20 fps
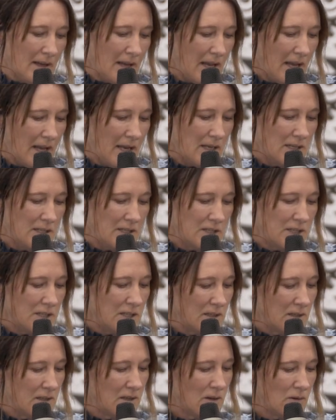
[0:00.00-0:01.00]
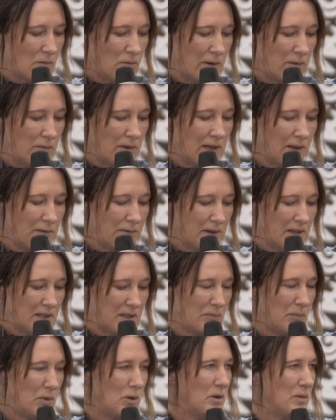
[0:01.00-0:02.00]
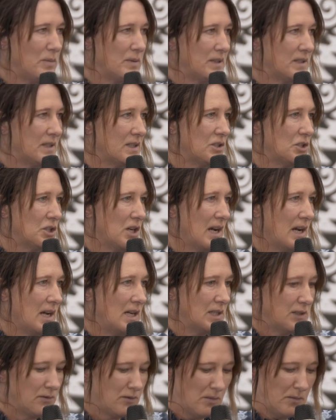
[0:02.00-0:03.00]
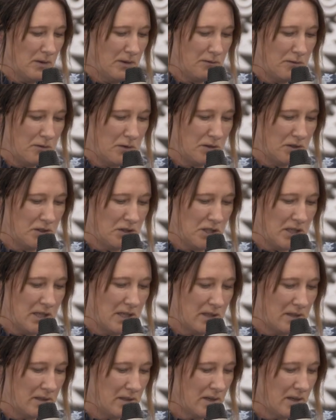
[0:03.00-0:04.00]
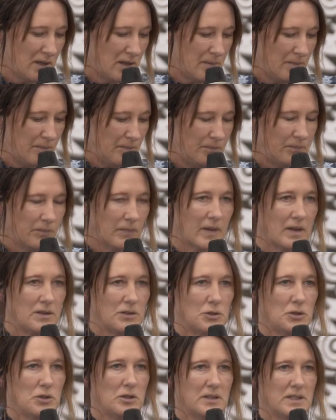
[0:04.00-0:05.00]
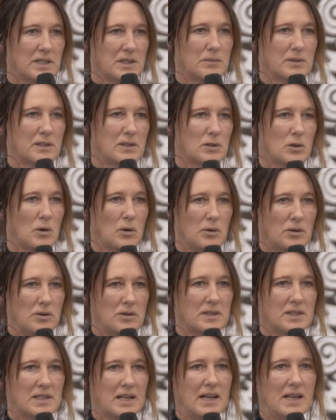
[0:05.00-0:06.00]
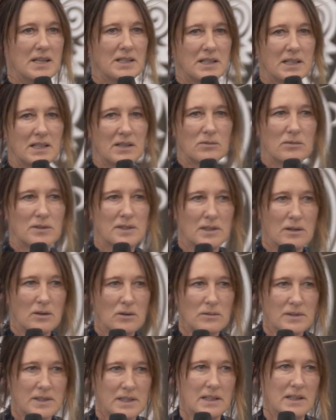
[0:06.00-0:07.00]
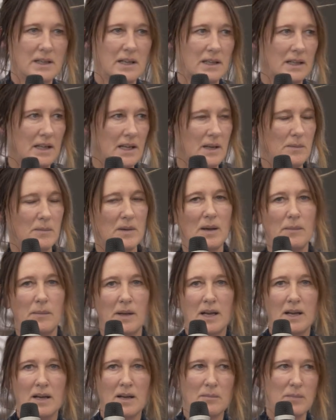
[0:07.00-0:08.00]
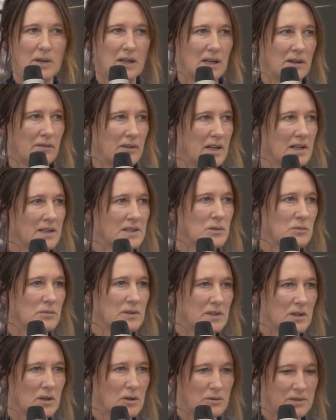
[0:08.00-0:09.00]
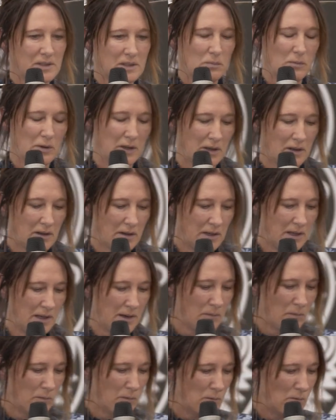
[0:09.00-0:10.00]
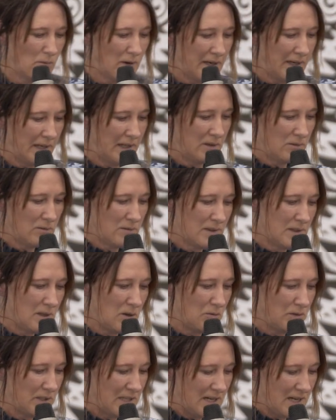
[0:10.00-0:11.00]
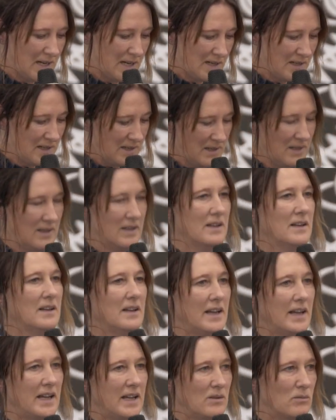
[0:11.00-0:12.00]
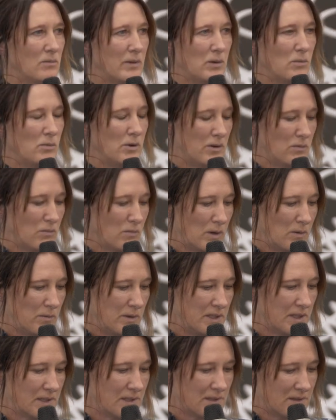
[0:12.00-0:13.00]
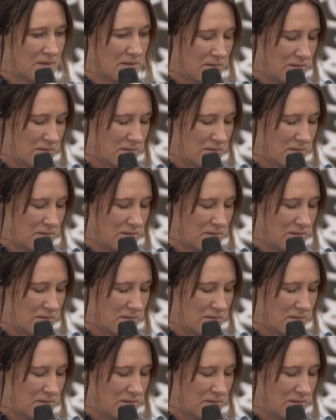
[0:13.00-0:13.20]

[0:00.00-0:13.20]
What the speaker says: And we really found the purpose has changed from the first year. Students were so used to handing in results, and they'd keep coming up and giving us results, and we'd go, yep, we're writing the result down, and we were just,